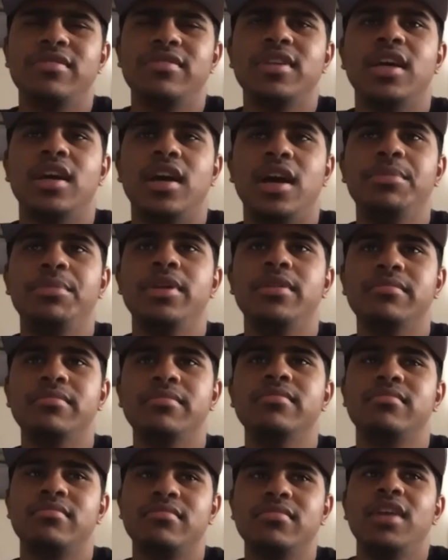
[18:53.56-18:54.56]
yeah, I mean,
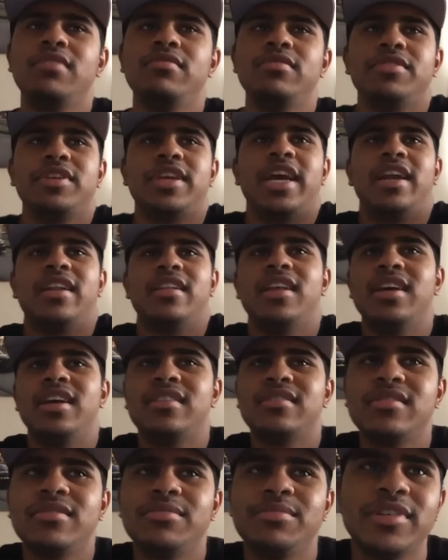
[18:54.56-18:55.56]
I've driven
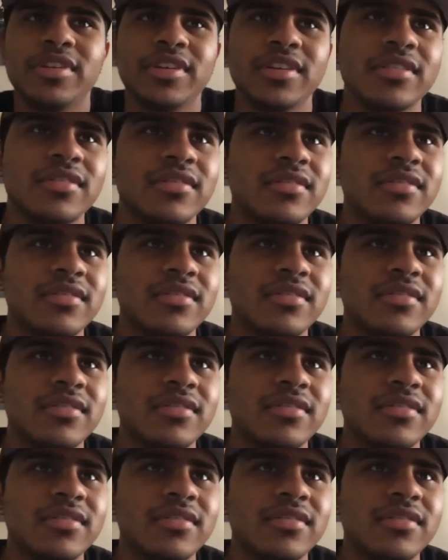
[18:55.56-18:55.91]
Cadillacs. They're pretty.